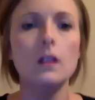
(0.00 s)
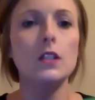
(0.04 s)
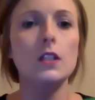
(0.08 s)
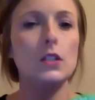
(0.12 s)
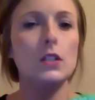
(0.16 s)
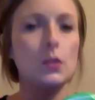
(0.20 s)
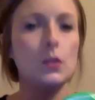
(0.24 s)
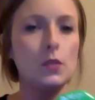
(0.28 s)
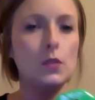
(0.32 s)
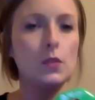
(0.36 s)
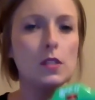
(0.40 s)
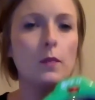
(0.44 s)

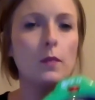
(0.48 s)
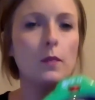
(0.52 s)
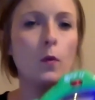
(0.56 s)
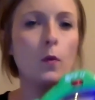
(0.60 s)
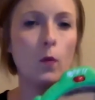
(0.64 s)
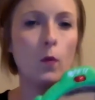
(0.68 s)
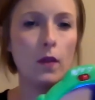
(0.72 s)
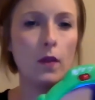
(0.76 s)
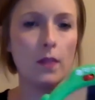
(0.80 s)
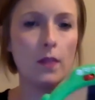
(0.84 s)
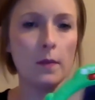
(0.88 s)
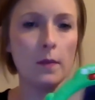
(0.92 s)
do some
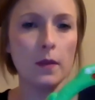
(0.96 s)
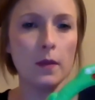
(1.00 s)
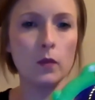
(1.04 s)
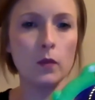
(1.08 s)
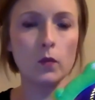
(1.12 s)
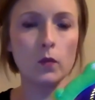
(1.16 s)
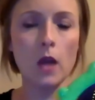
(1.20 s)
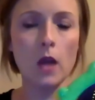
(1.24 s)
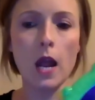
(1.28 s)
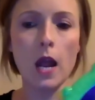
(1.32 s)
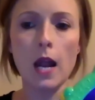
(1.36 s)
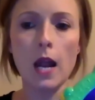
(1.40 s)
rhythm
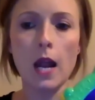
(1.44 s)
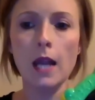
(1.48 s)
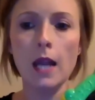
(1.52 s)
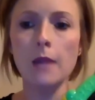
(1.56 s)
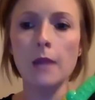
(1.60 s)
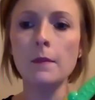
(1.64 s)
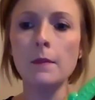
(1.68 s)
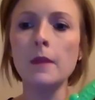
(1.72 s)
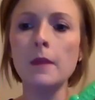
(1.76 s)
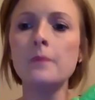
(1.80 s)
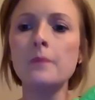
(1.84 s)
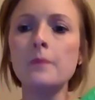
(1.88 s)
and
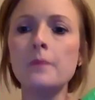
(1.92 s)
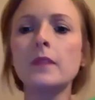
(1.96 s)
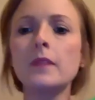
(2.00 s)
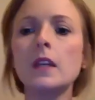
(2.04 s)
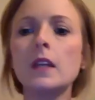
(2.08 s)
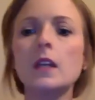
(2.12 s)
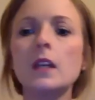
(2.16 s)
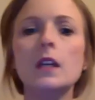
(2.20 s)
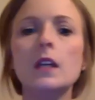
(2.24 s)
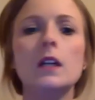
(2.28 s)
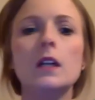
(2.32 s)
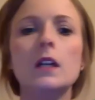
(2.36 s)
rhyme.
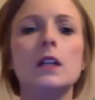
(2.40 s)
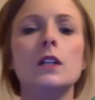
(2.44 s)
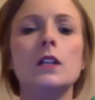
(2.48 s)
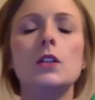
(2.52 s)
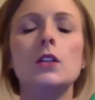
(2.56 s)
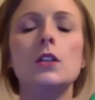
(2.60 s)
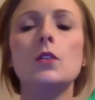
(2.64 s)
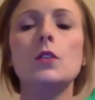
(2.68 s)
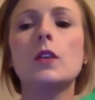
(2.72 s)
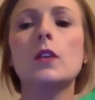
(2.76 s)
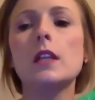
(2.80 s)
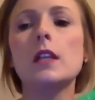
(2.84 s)

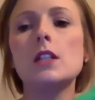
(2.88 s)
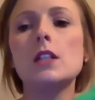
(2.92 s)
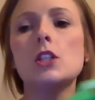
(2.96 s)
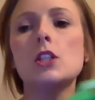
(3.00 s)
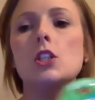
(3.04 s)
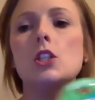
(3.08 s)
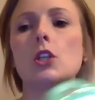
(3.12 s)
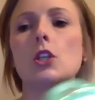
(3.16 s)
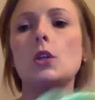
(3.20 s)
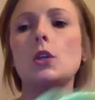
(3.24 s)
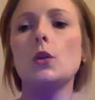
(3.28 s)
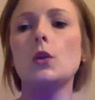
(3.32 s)
You can
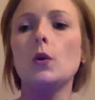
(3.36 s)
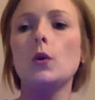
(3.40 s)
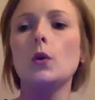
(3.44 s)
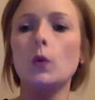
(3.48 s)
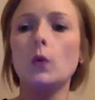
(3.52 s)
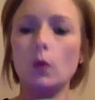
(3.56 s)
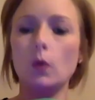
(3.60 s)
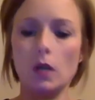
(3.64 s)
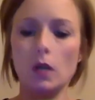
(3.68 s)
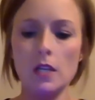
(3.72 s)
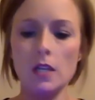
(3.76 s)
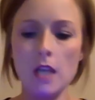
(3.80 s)

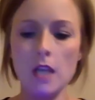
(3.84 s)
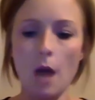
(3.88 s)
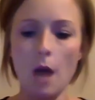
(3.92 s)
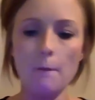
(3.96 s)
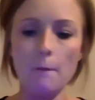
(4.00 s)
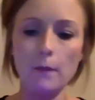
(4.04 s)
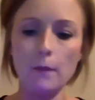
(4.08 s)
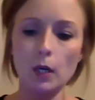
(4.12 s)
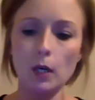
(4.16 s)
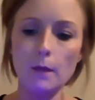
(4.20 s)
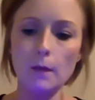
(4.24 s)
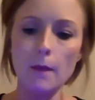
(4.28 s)
do
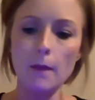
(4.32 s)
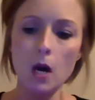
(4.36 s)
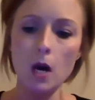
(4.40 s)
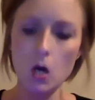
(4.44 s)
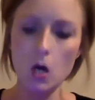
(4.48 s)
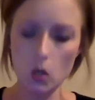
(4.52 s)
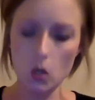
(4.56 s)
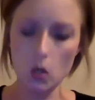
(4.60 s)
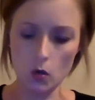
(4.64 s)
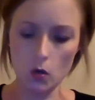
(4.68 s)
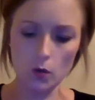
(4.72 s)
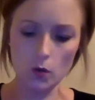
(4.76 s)
number
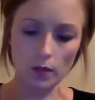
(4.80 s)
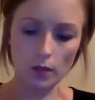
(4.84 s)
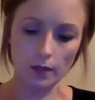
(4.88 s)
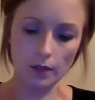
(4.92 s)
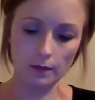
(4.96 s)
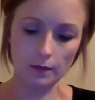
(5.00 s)
mode.